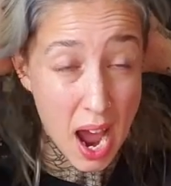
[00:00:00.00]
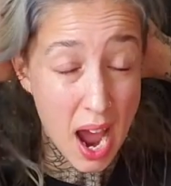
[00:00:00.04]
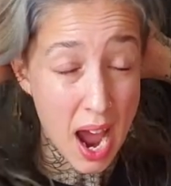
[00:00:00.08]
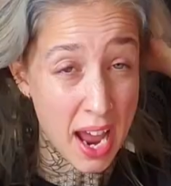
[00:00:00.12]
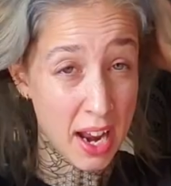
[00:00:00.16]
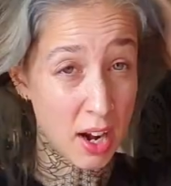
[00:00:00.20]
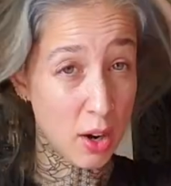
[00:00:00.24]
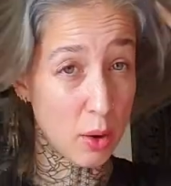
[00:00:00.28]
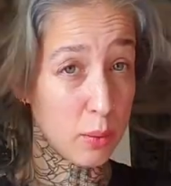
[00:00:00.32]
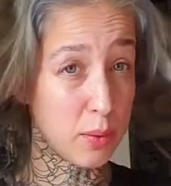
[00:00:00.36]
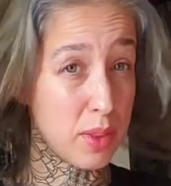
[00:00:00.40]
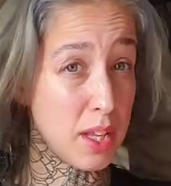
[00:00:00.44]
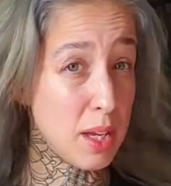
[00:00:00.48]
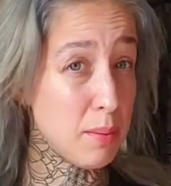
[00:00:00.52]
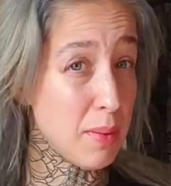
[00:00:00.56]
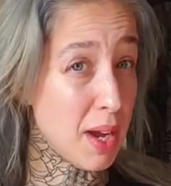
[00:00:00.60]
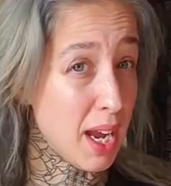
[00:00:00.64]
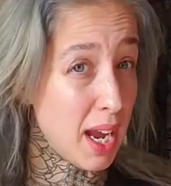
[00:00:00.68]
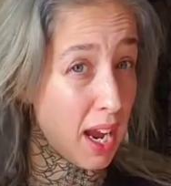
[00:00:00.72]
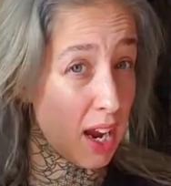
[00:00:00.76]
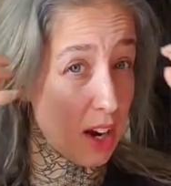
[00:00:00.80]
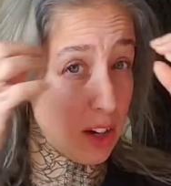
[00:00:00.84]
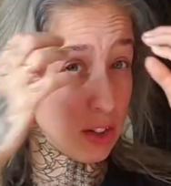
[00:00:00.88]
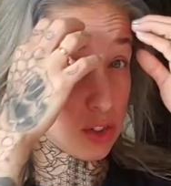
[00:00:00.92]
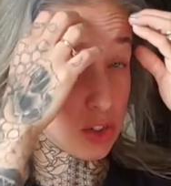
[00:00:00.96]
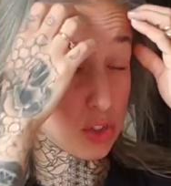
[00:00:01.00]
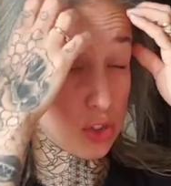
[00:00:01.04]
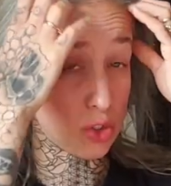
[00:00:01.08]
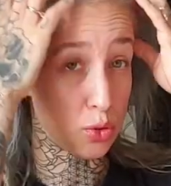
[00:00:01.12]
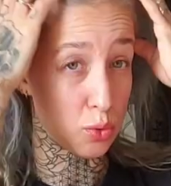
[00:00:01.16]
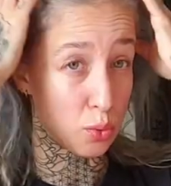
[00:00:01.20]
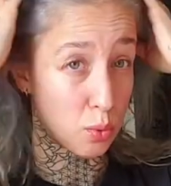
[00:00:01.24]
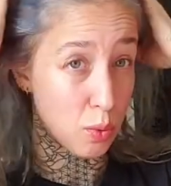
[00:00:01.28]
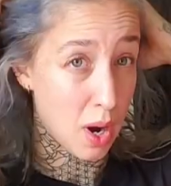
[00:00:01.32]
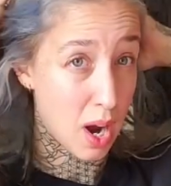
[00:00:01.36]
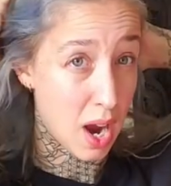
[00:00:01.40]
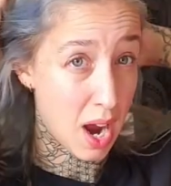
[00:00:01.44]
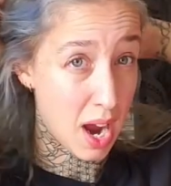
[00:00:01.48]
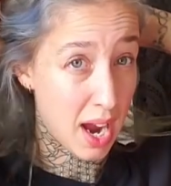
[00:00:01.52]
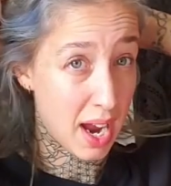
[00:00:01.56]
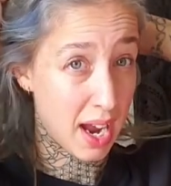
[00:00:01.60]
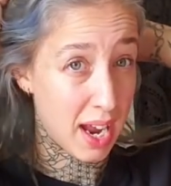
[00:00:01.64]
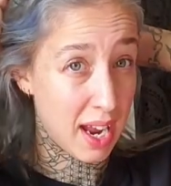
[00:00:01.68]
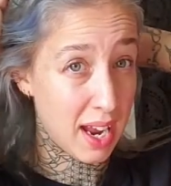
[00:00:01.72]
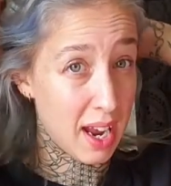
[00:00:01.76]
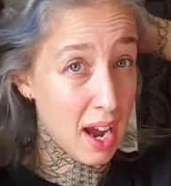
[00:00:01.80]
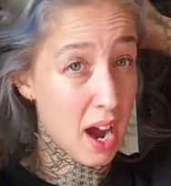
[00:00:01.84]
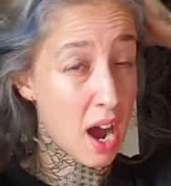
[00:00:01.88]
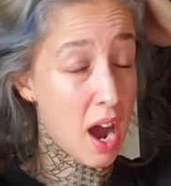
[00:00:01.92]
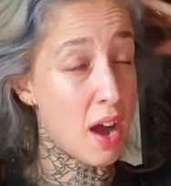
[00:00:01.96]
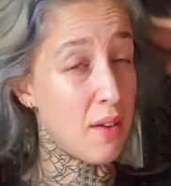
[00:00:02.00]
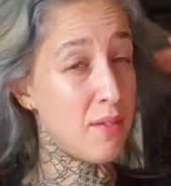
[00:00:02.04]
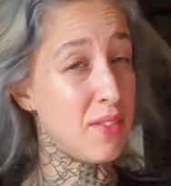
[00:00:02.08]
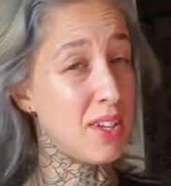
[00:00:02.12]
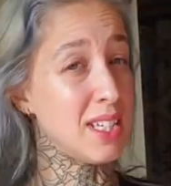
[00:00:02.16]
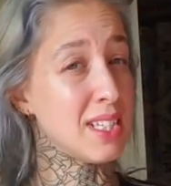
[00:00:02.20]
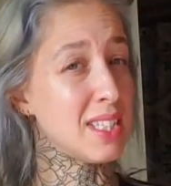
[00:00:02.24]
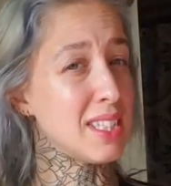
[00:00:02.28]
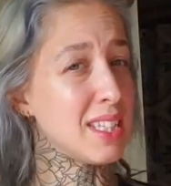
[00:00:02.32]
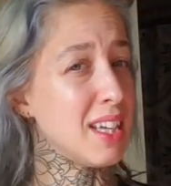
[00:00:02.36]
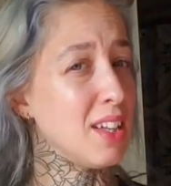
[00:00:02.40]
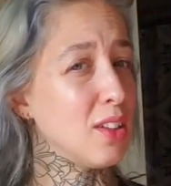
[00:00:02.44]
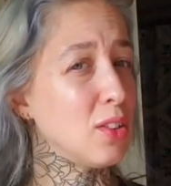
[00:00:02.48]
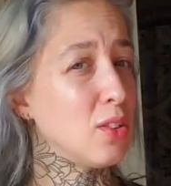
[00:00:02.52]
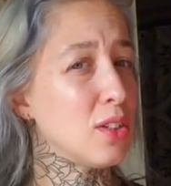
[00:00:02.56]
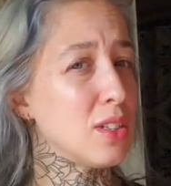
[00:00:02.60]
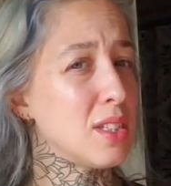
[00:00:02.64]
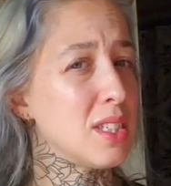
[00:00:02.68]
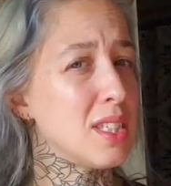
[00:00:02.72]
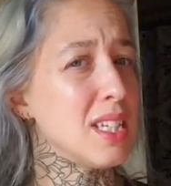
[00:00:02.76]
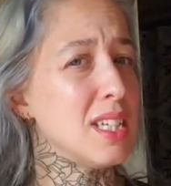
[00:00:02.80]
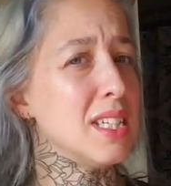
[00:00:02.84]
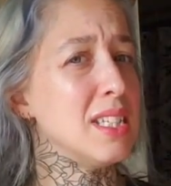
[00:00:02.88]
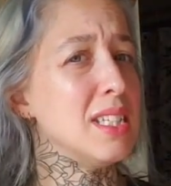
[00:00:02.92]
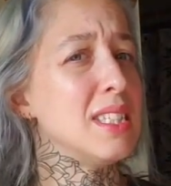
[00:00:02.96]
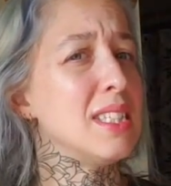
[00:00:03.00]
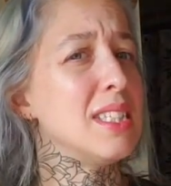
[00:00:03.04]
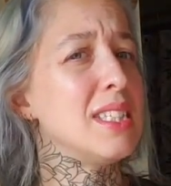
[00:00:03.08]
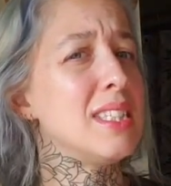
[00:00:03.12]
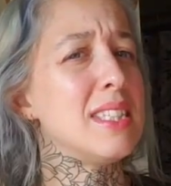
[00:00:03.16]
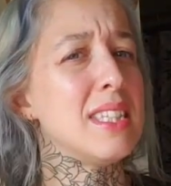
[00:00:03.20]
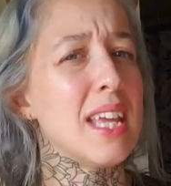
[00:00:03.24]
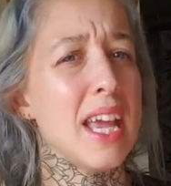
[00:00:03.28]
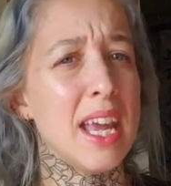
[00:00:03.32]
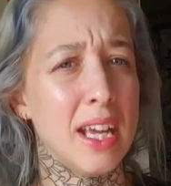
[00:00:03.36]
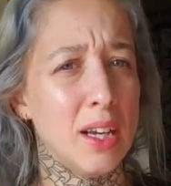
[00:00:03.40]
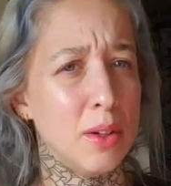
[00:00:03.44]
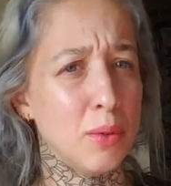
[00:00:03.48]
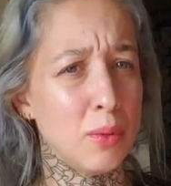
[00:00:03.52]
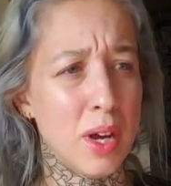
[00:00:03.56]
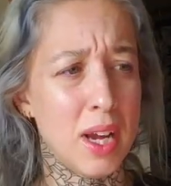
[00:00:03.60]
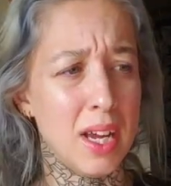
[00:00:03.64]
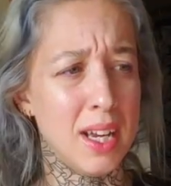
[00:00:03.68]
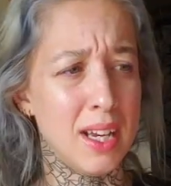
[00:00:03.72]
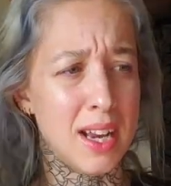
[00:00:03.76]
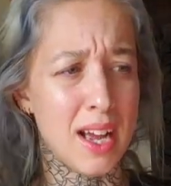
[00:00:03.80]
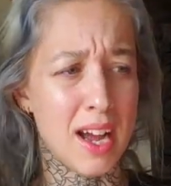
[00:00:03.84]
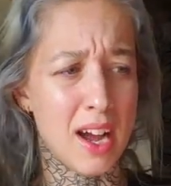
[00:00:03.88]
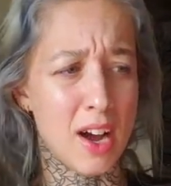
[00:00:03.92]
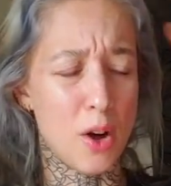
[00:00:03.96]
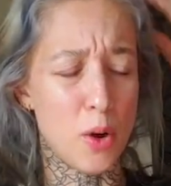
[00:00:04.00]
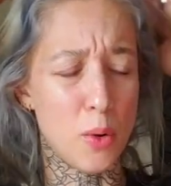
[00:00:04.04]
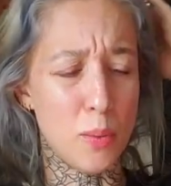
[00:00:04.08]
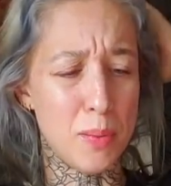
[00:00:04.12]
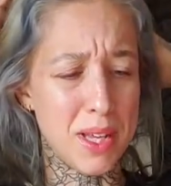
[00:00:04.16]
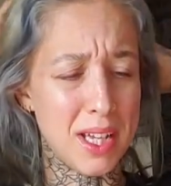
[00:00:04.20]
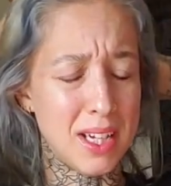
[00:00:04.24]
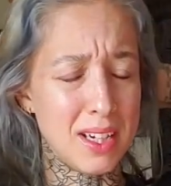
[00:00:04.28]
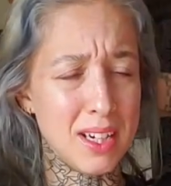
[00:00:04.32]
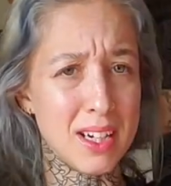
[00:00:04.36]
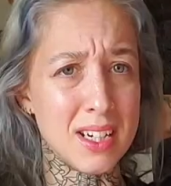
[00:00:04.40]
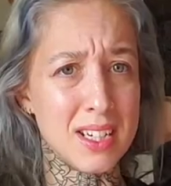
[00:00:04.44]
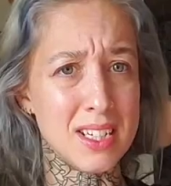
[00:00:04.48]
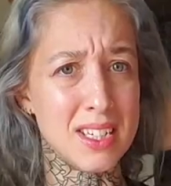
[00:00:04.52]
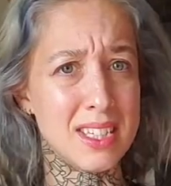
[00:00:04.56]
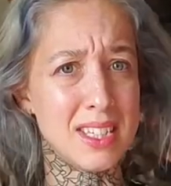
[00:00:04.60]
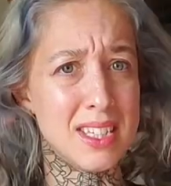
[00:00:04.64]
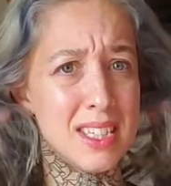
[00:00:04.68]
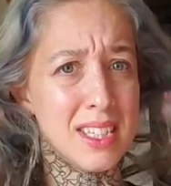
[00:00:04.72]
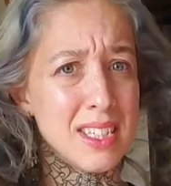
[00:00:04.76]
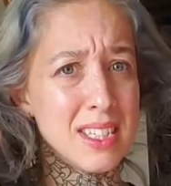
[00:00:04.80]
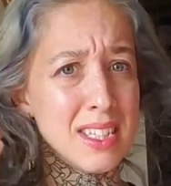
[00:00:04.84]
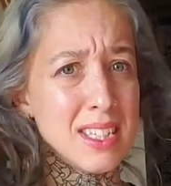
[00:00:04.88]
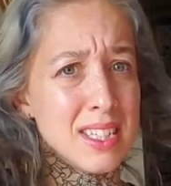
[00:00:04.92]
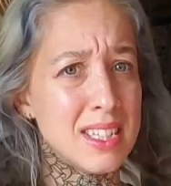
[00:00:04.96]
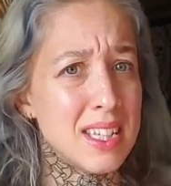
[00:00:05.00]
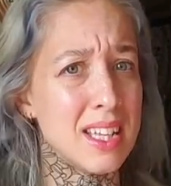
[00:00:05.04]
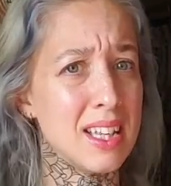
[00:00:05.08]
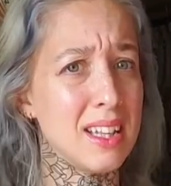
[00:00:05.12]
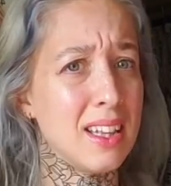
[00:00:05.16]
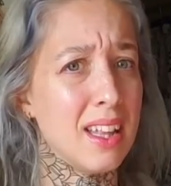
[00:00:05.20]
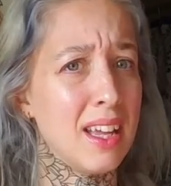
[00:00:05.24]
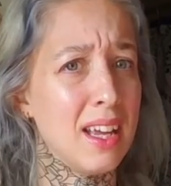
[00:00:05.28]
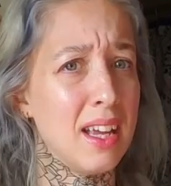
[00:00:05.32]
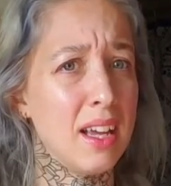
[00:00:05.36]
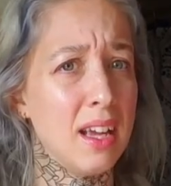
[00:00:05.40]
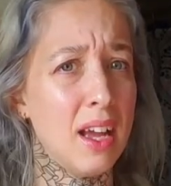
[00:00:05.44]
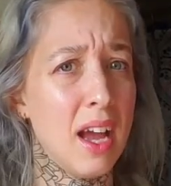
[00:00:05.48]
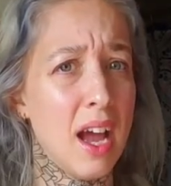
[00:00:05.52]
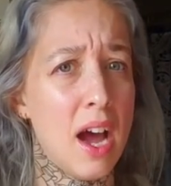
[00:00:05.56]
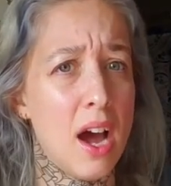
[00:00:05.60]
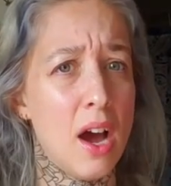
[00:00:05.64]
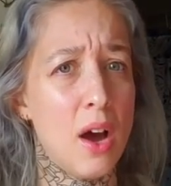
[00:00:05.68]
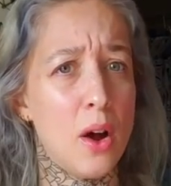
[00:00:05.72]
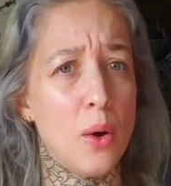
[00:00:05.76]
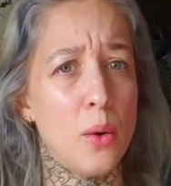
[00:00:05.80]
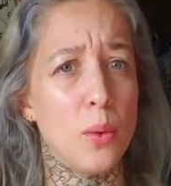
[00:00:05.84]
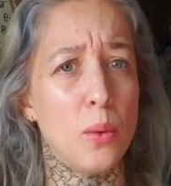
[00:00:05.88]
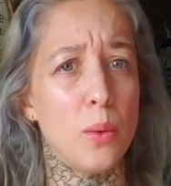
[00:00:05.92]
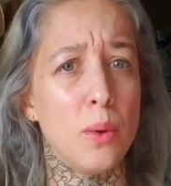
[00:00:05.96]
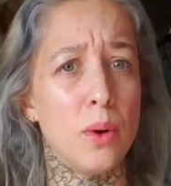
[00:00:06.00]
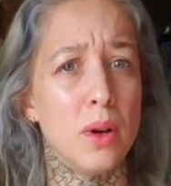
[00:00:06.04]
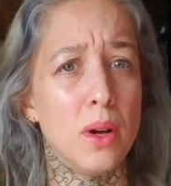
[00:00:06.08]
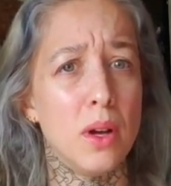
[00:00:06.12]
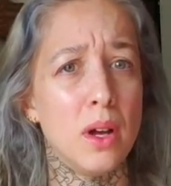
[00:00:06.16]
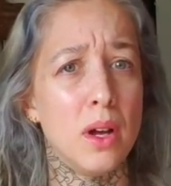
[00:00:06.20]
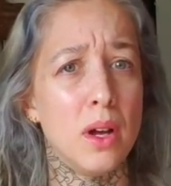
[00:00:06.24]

I don't think my hair is dry. Obviously, it looks insane right now because this isn't like how